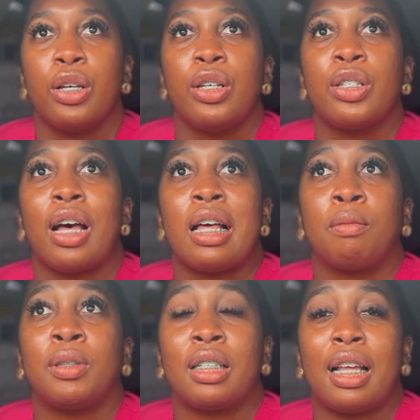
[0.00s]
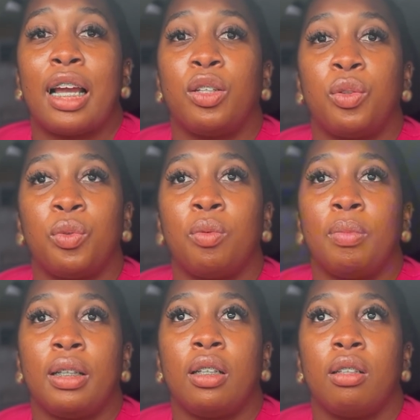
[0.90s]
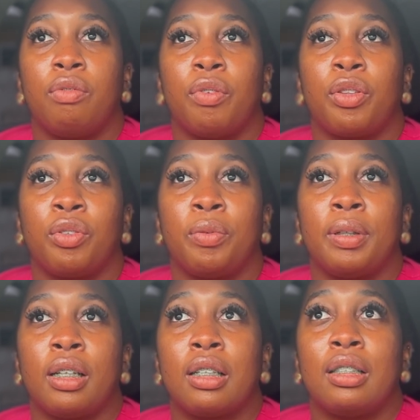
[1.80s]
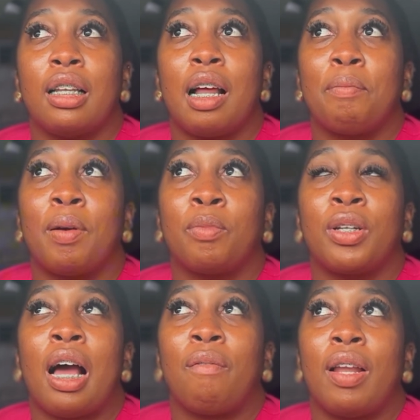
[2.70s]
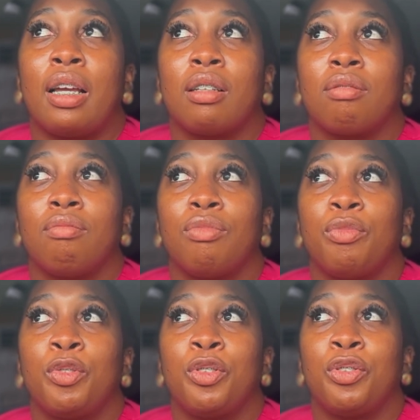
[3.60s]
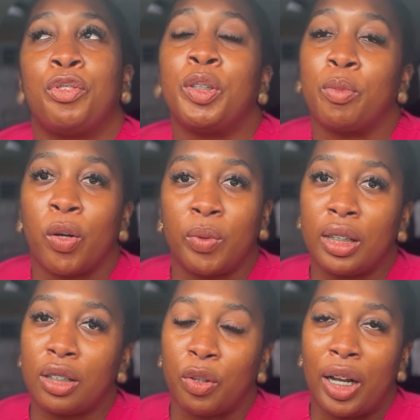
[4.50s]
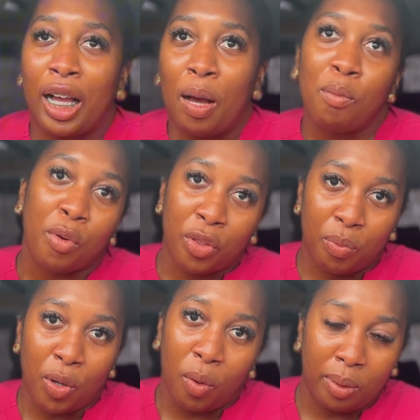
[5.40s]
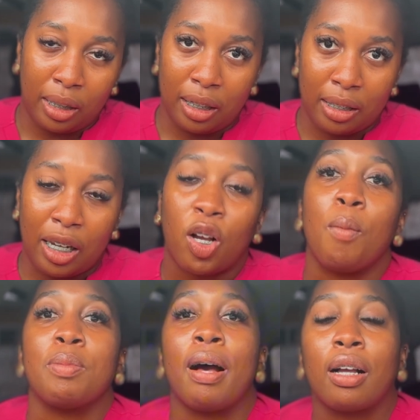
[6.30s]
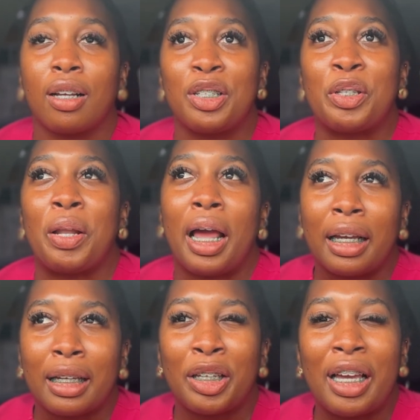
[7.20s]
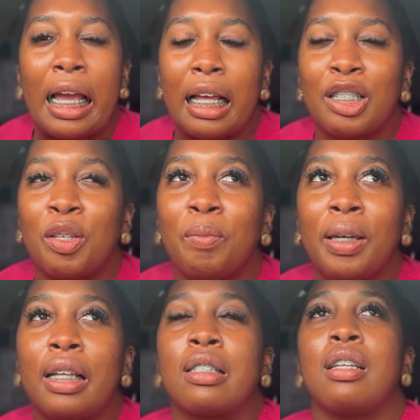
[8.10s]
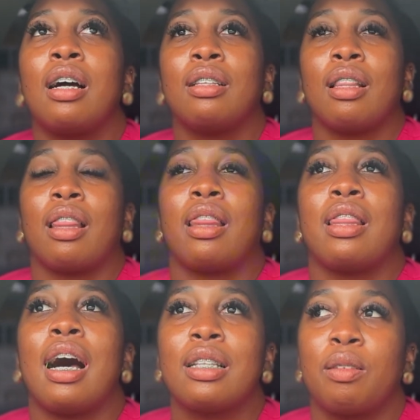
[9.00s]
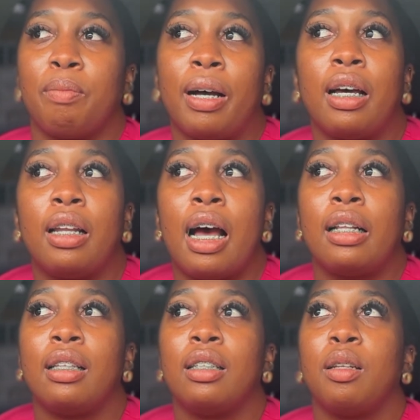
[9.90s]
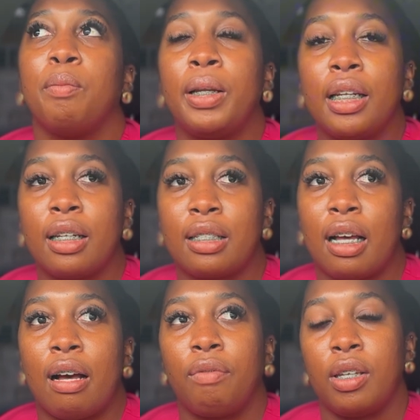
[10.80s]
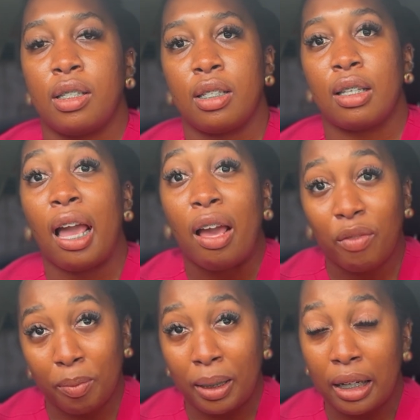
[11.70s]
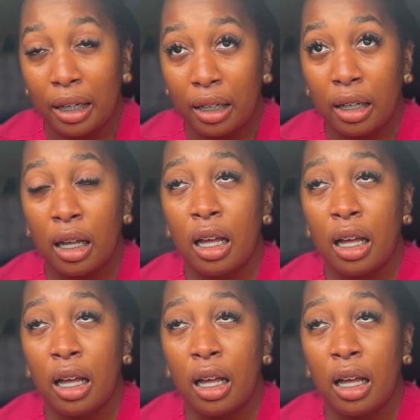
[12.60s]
So as much as I do bleed for 3 weeks, then I'm gonna have like 3 more weeks or like a month without bleeding, then it comes back. So like, to me it's not that bad. And then the bleeding that I have isn't heavy bleeding.